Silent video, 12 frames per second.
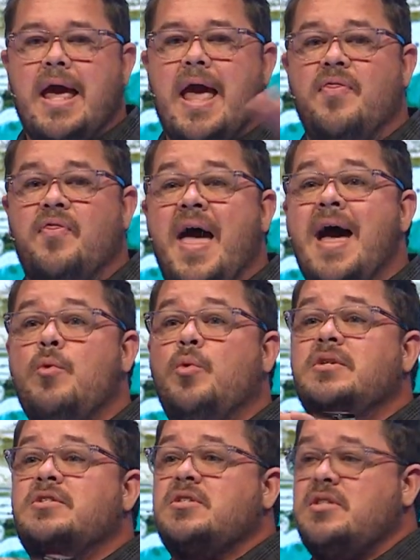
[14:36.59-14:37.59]
And that
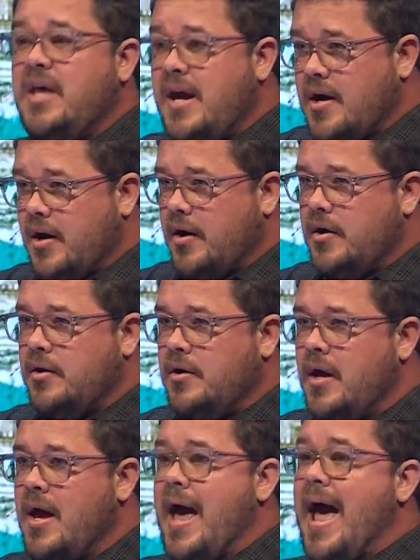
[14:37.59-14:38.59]
was
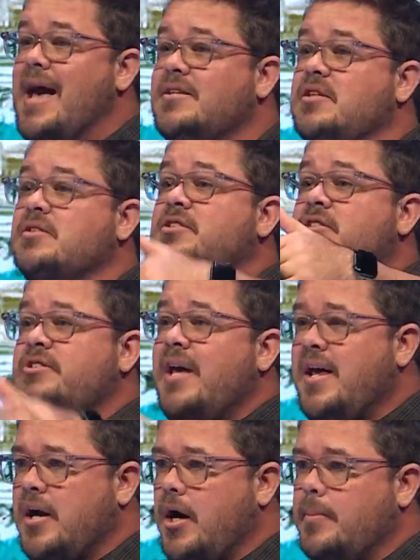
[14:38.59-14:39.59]
there as a
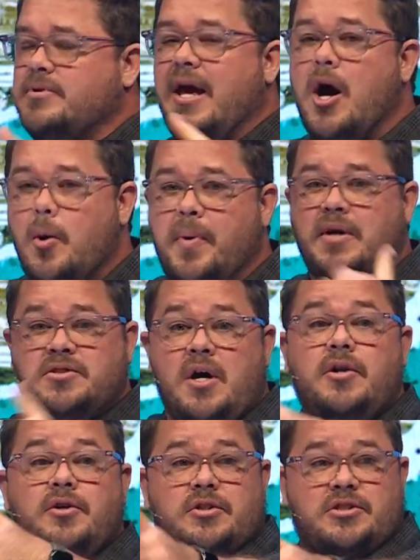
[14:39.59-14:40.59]
setup to help us
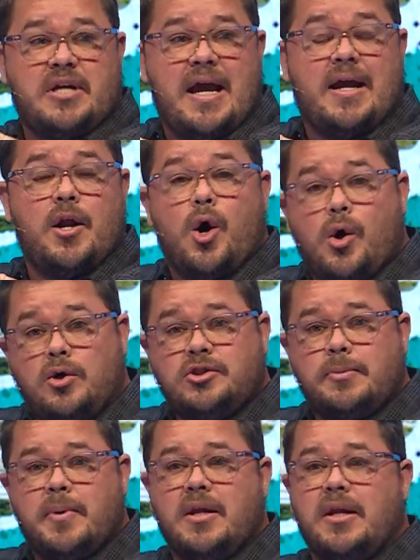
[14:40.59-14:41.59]
understand
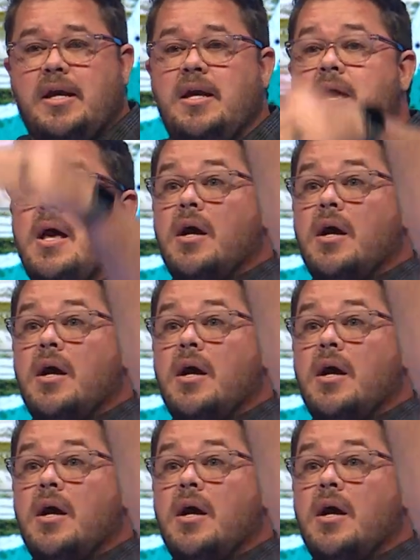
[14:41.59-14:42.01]
ultimately,